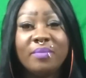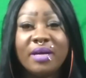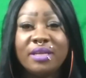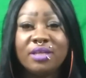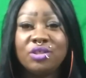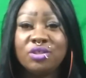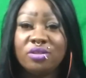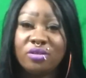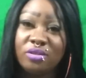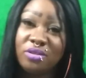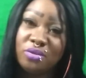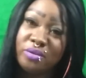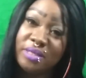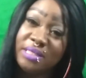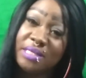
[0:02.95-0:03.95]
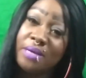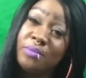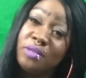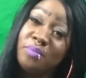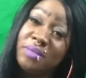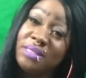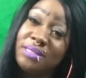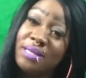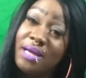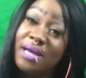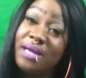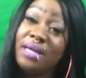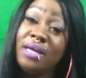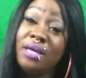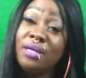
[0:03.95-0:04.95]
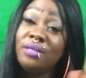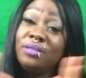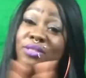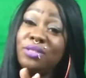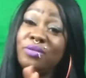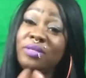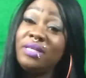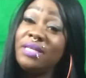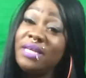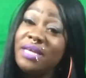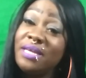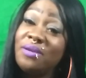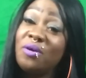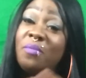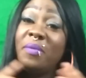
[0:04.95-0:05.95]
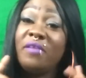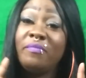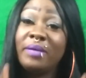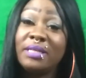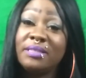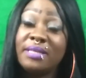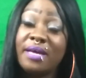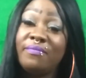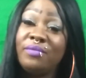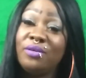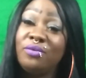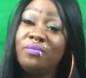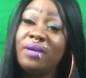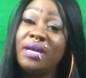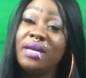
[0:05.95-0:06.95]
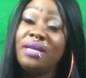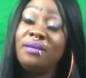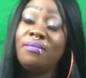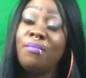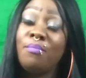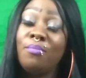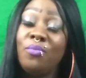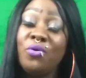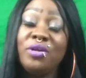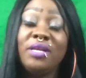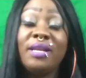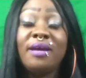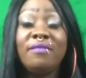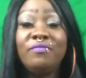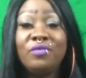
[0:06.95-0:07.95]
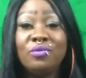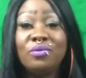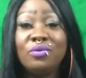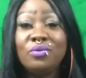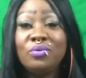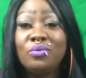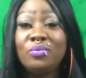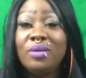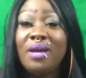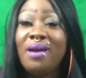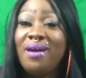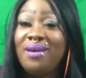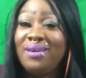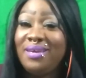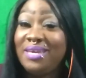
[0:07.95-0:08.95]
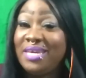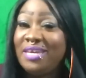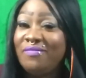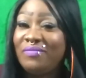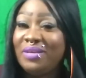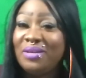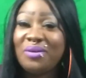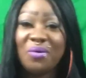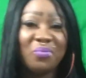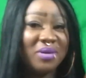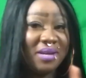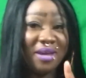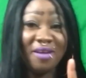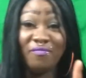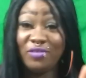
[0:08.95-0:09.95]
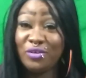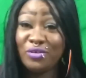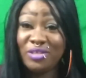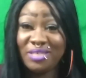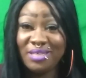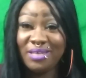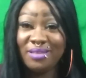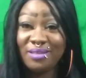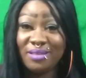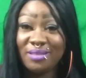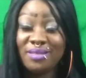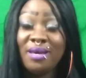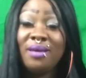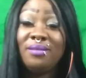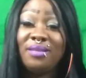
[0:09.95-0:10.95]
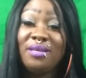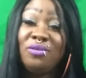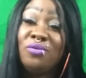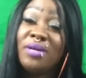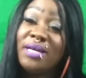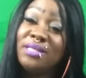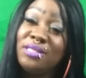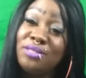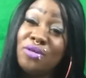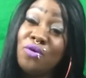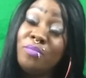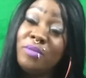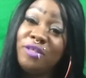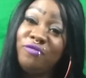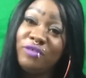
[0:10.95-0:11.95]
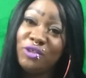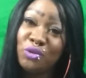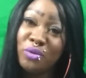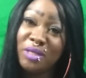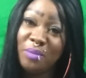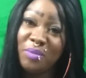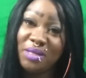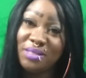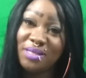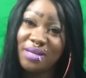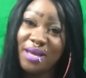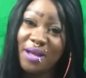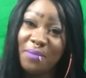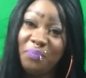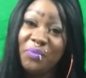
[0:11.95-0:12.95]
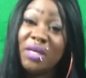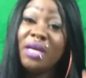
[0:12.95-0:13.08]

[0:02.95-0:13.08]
everybody. It's your girl, Storytime Miss Ty. Tuning in. Hope everybody's having a great morning, afternoon, evening, you know, whenever you're seeing this. Thank you guys so much for joining me today.